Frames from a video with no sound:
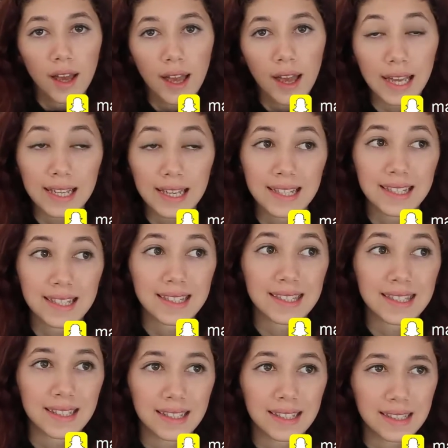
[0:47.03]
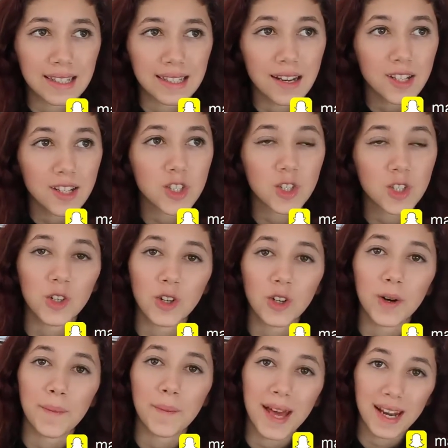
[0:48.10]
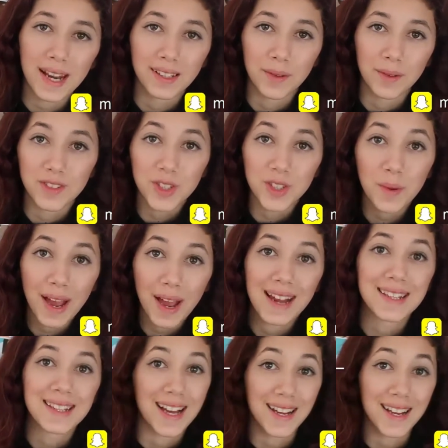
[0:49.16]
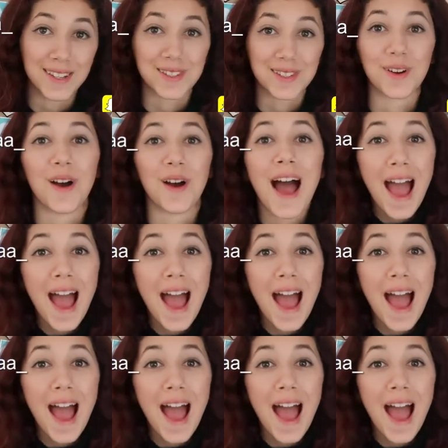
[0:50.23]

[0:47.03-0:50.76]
Is it's underscore madella with two A's underscore.